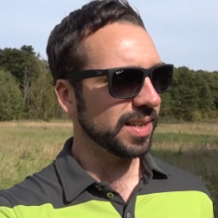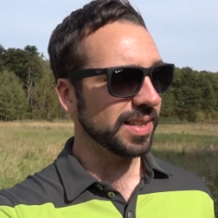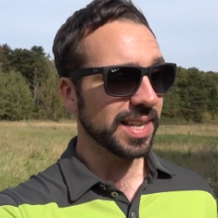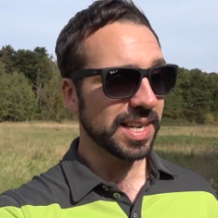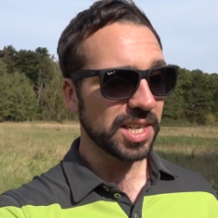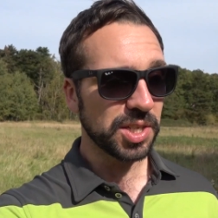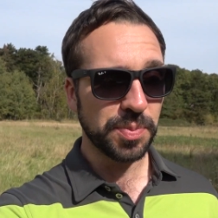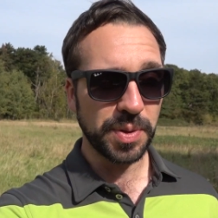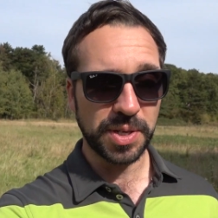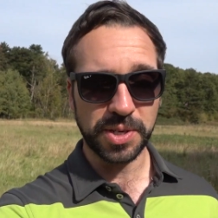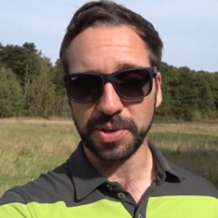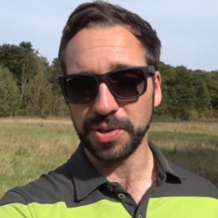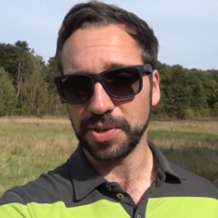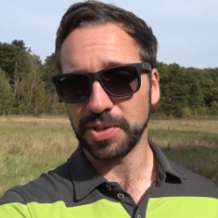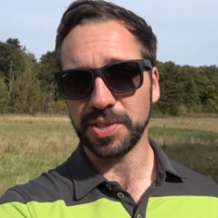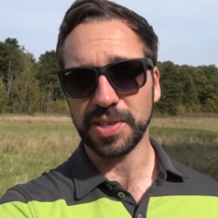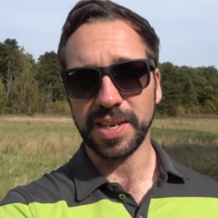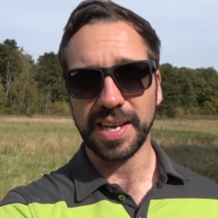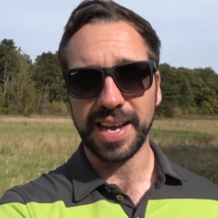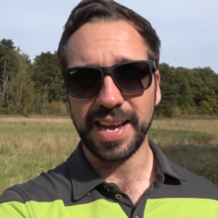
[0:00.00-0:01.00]
And that is
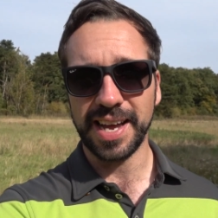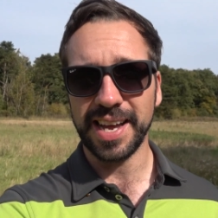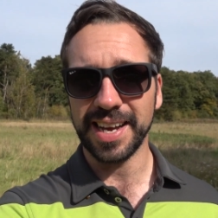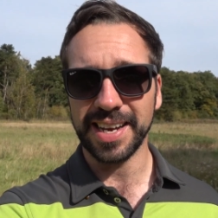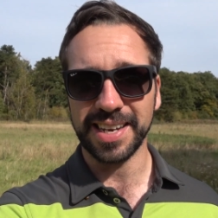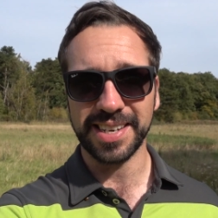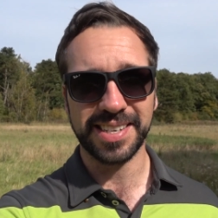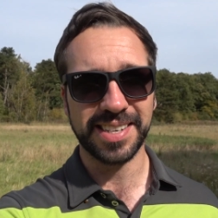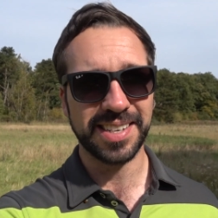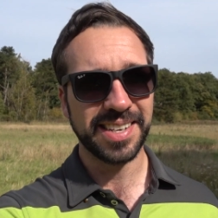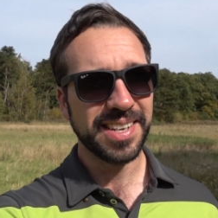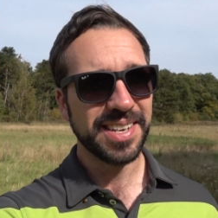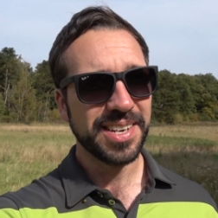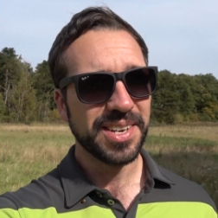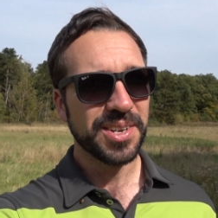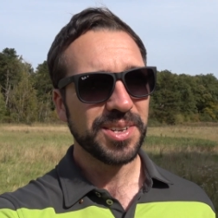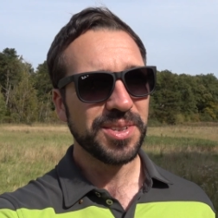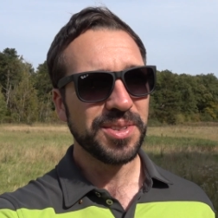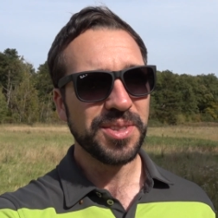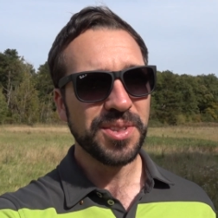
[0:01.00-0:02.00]
because I
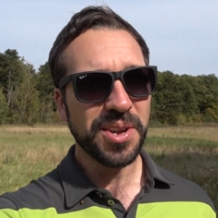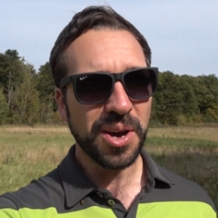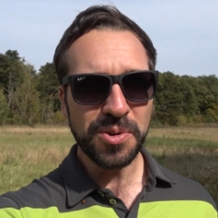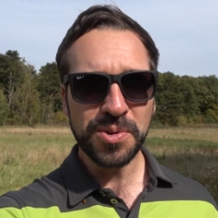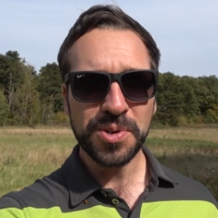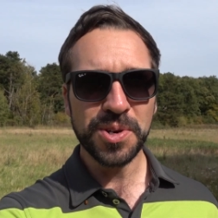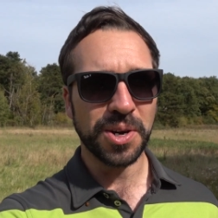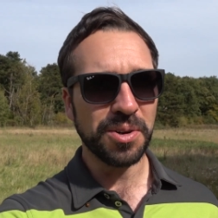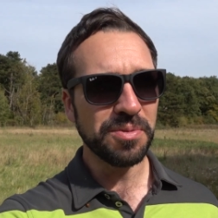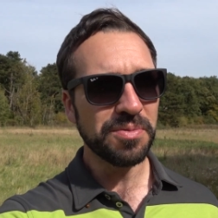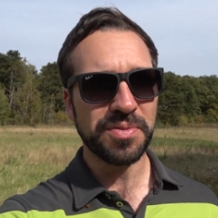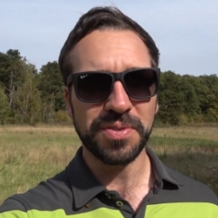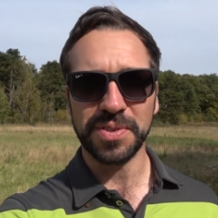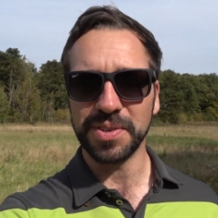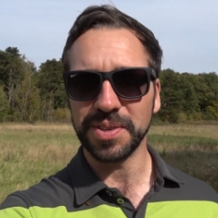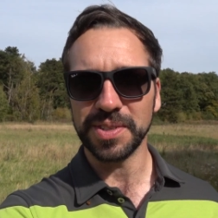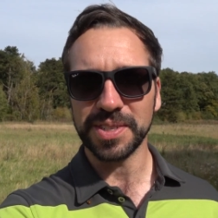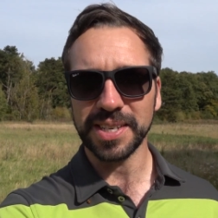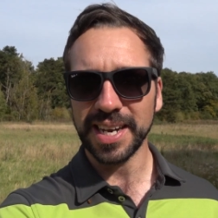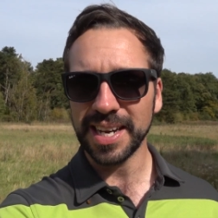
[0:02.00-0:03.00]
had no
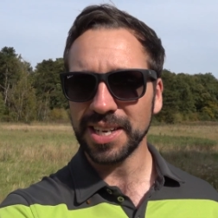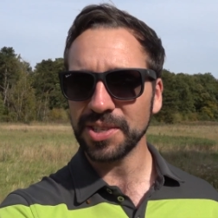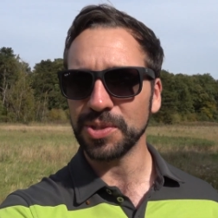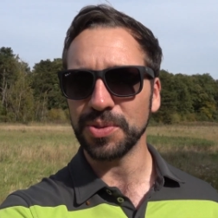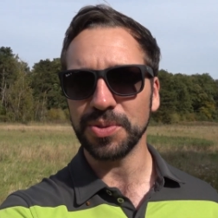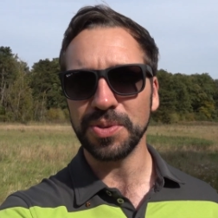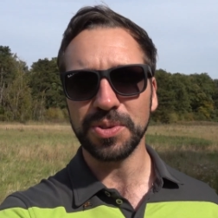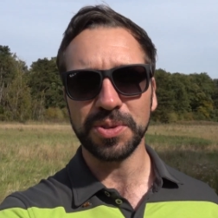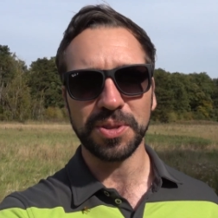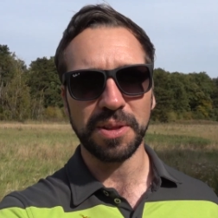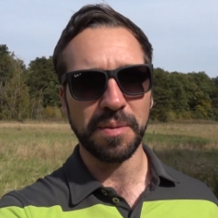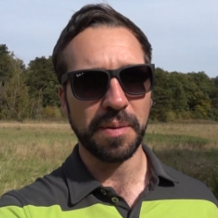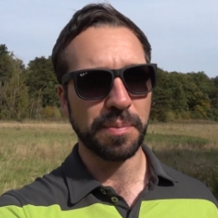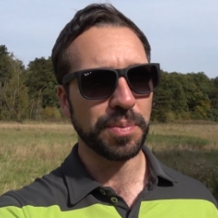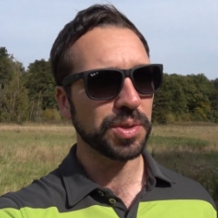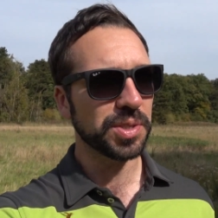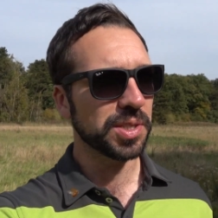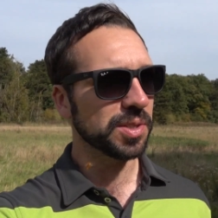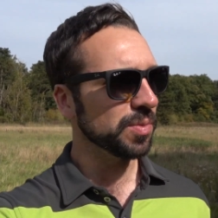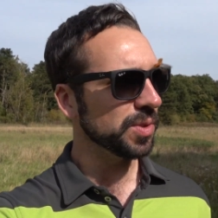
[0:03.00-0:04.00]
confidence at all in my
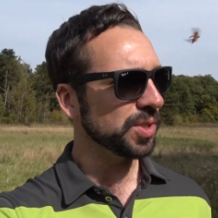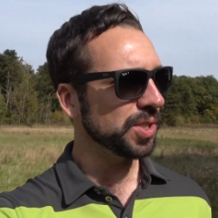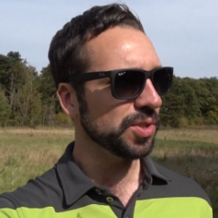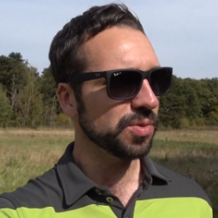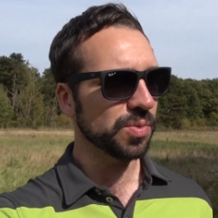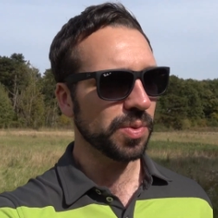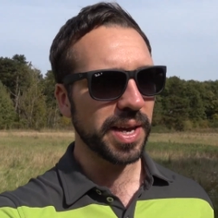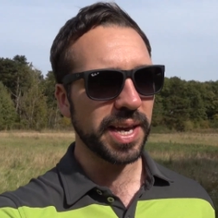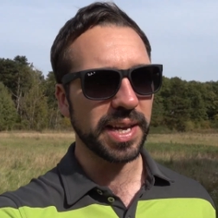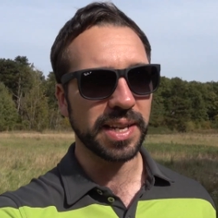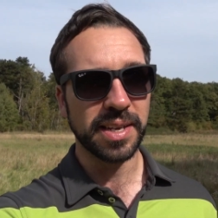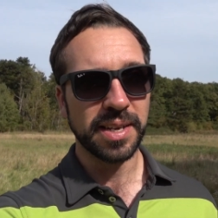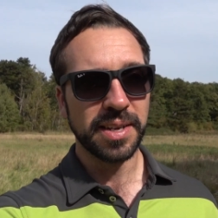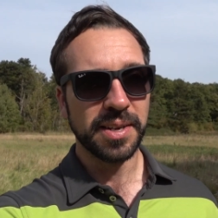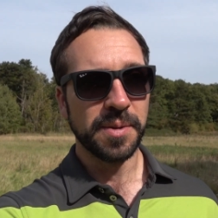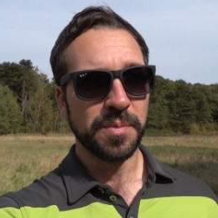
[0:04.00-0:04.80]
putting, which is weird.